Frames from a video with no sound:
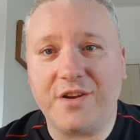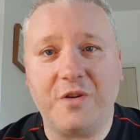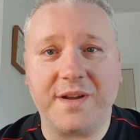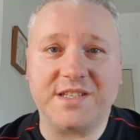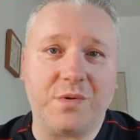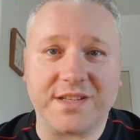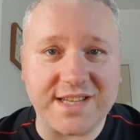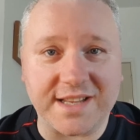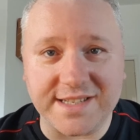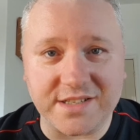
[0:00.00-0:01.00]
no matter what
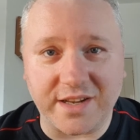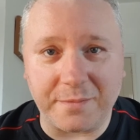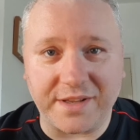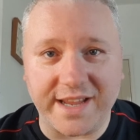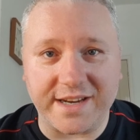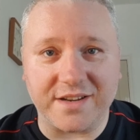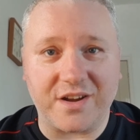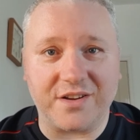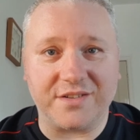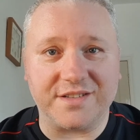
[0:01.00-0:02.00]
tactics Ollie played
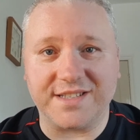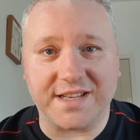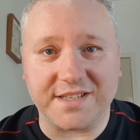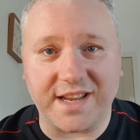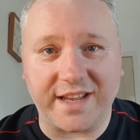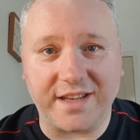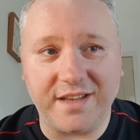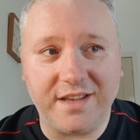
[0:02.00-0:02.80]
on Saturday,